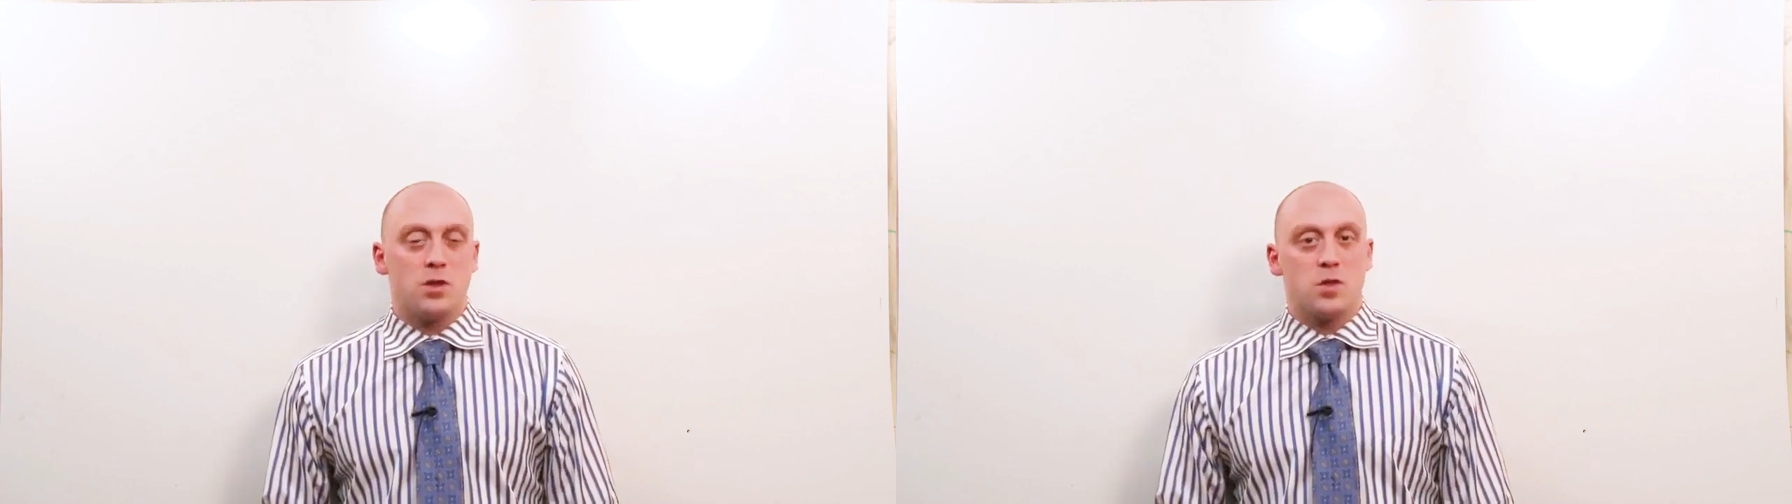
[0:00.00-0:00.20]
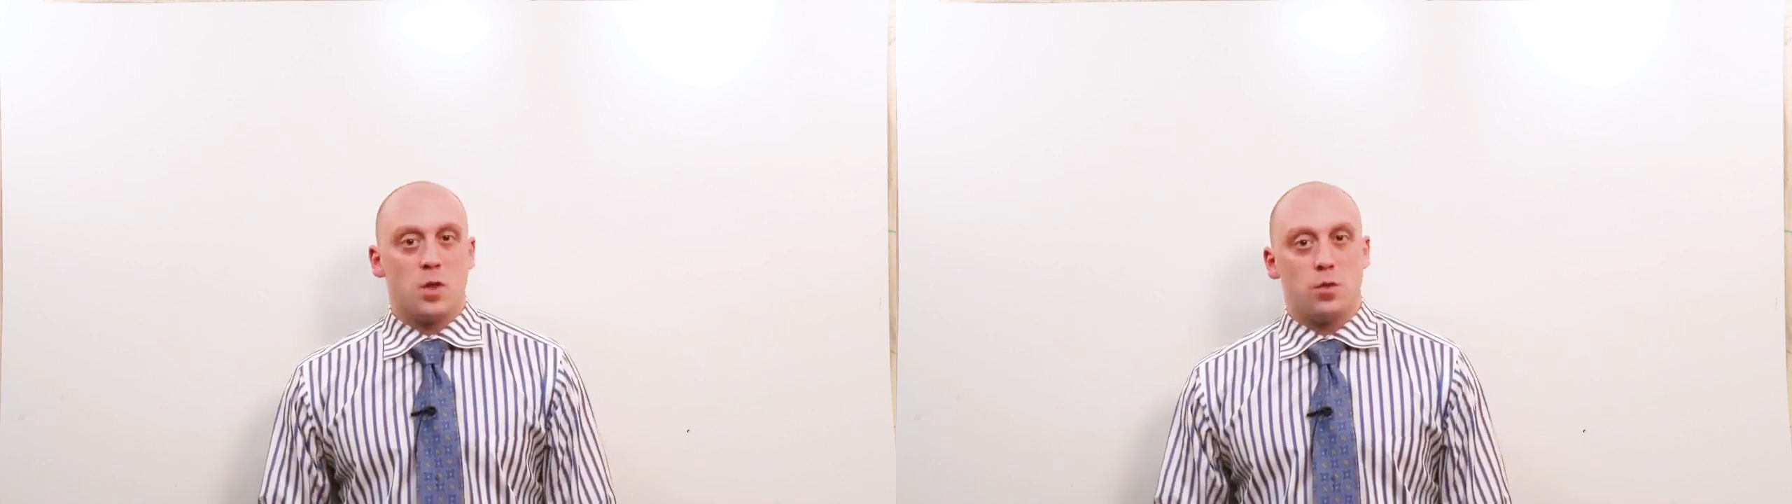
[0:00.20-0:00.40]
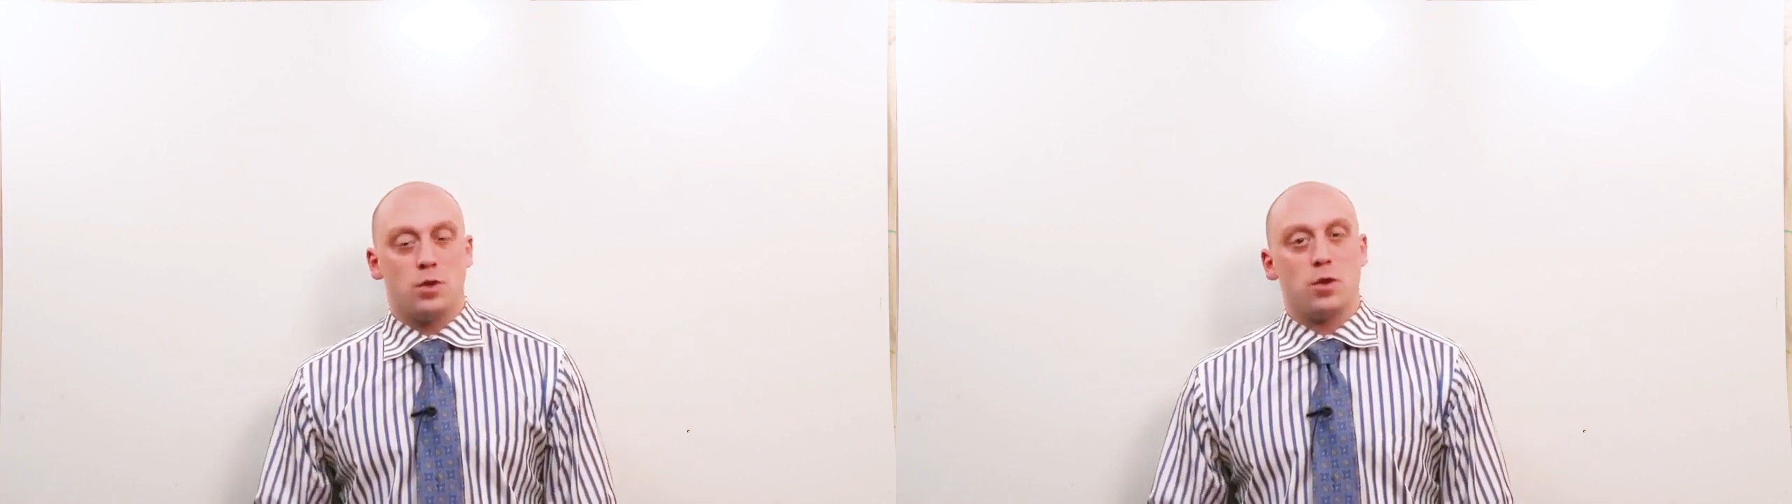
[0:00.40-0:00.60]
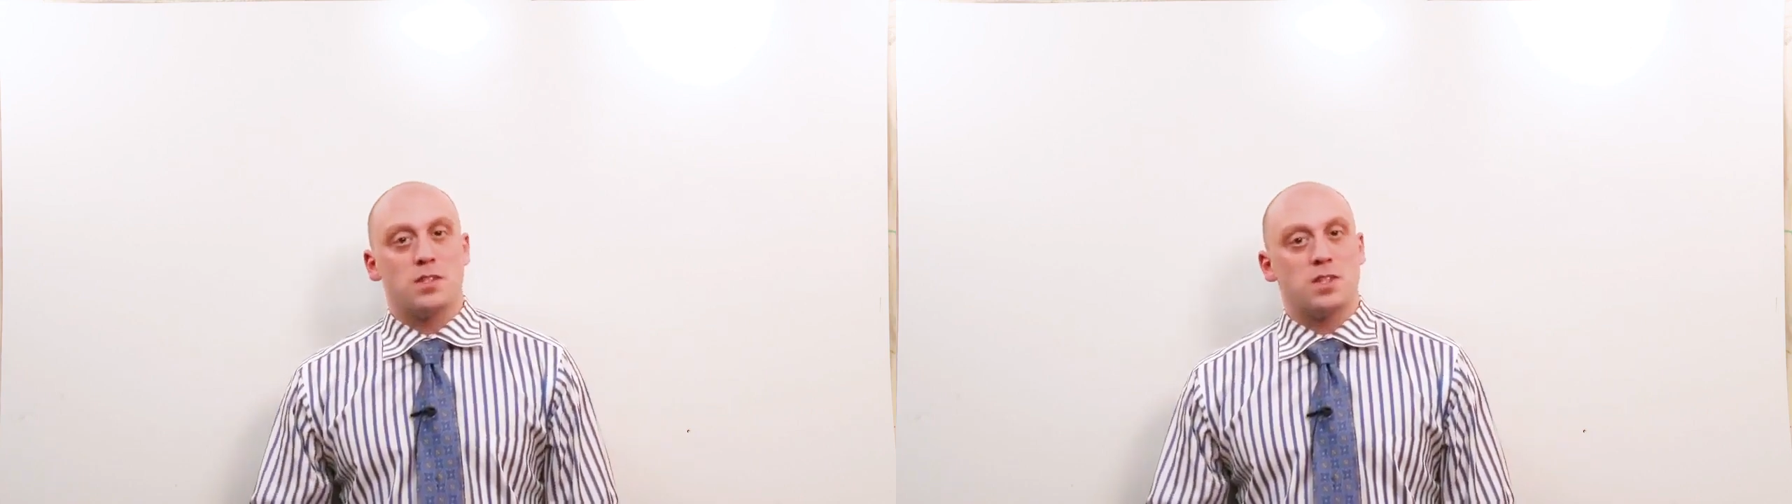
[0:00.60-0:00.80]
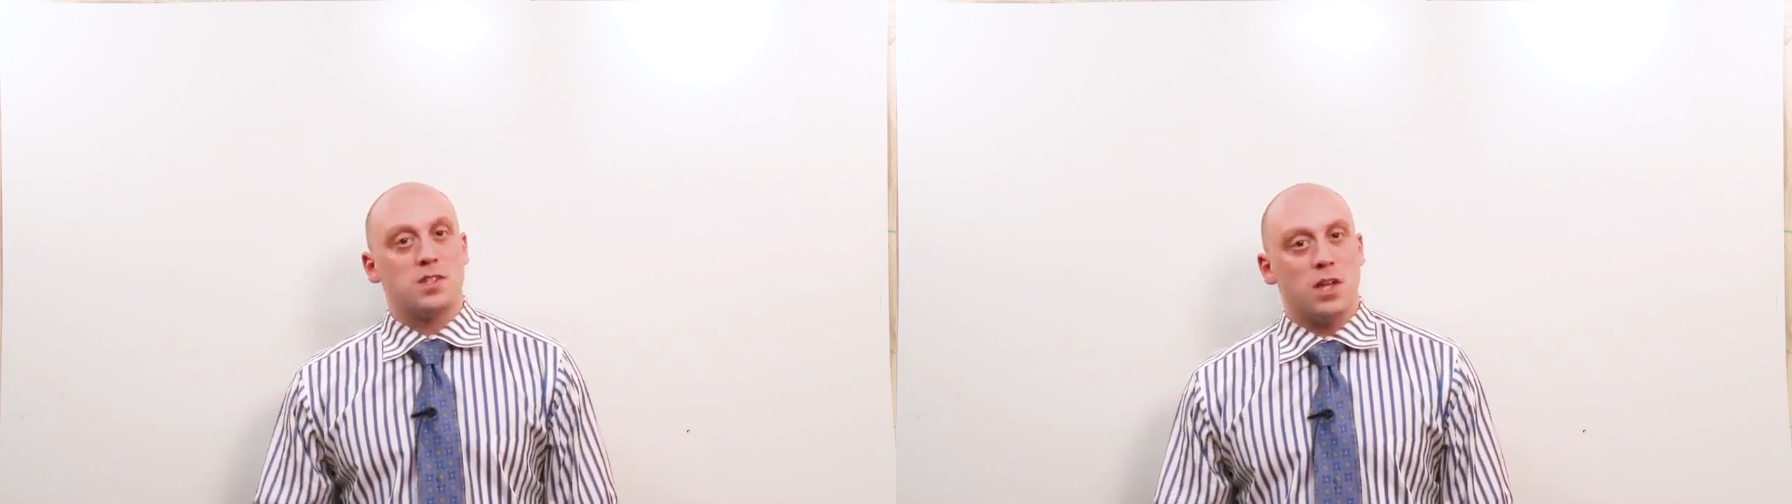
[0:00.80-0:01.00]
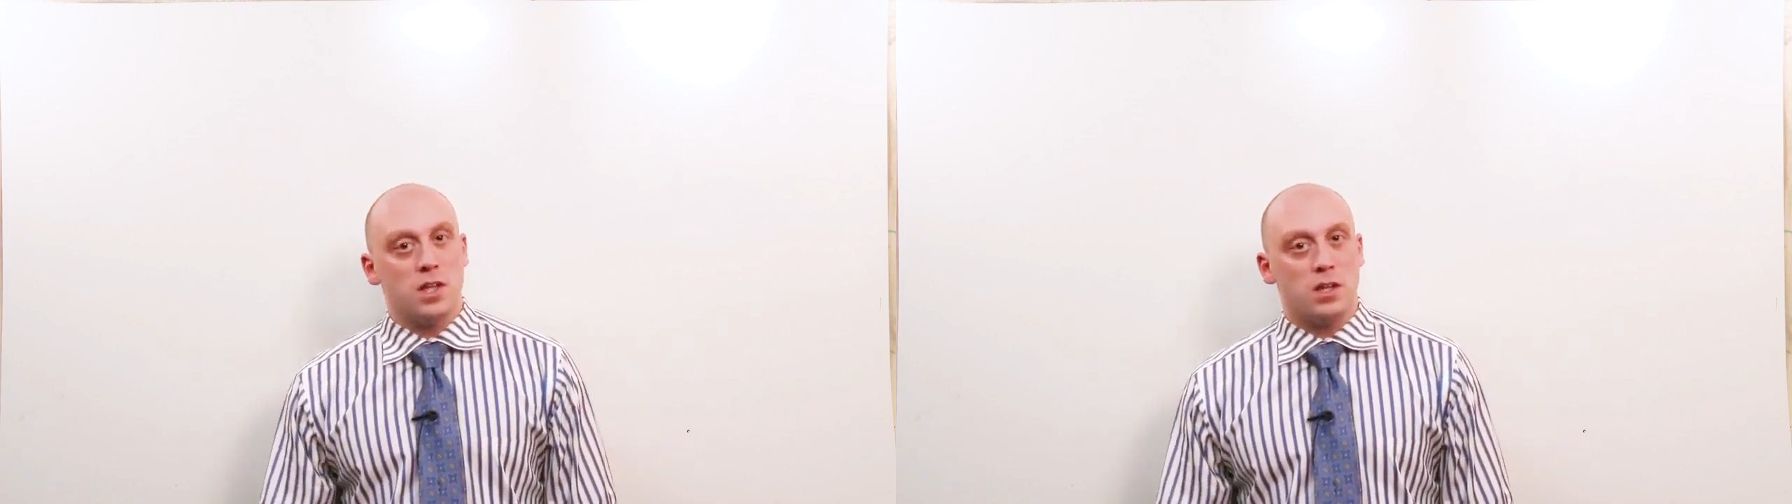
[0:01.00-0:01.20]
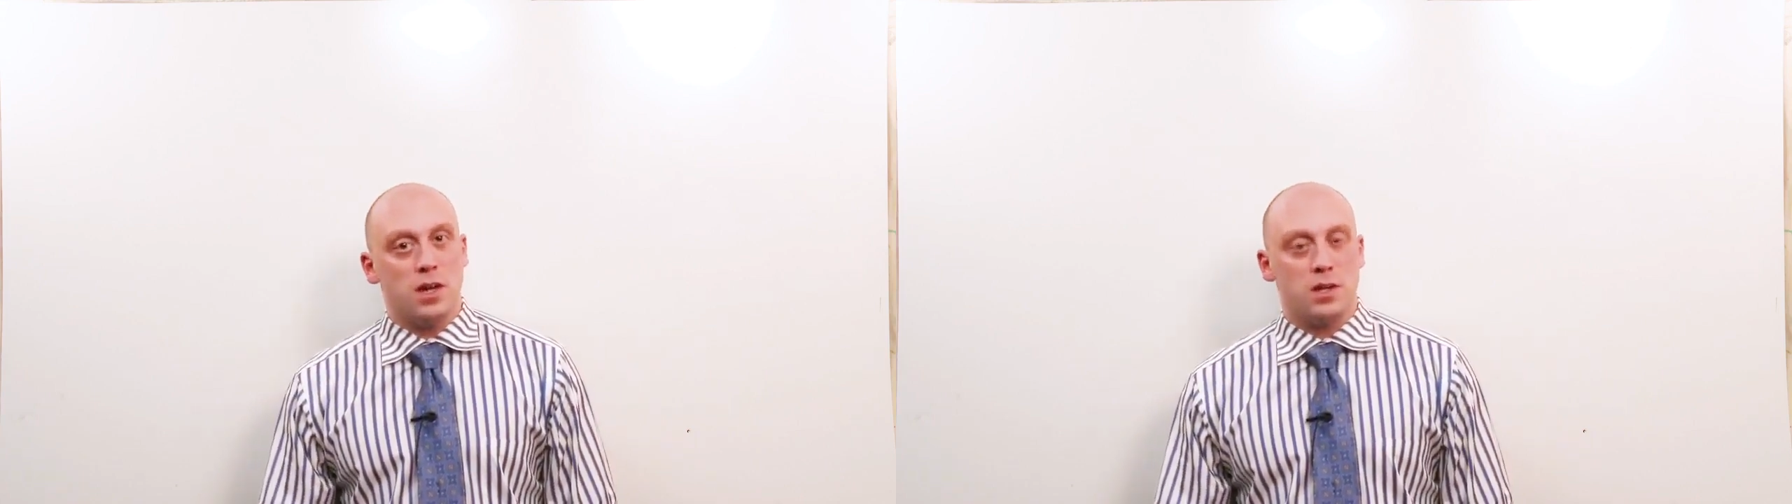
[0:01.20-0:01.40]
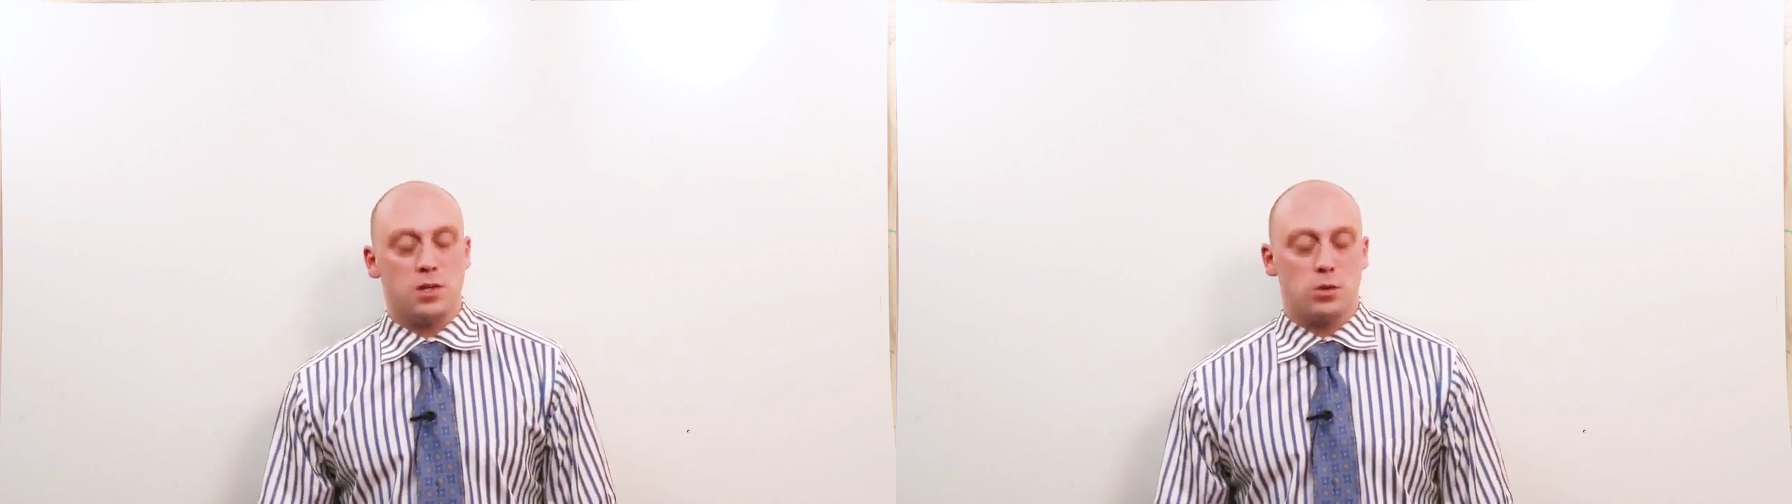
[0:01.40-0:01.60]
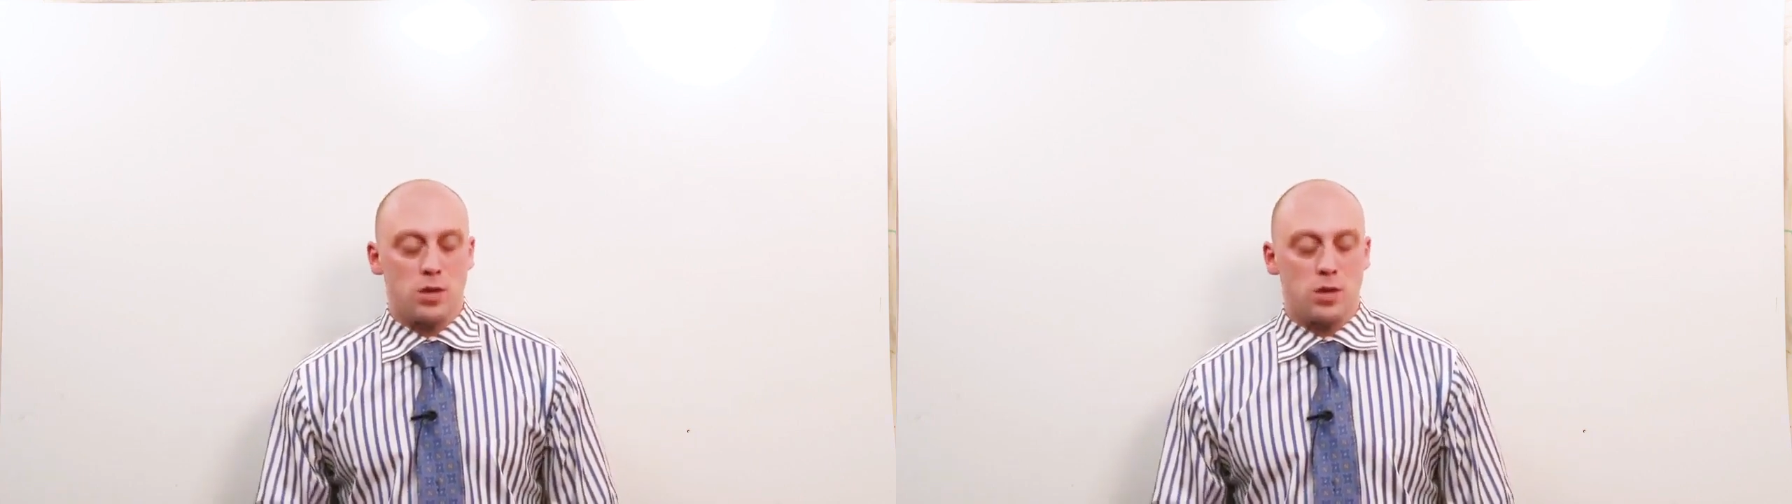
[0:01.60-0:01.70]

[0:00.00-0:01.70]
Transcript: Someone who has a cellulitis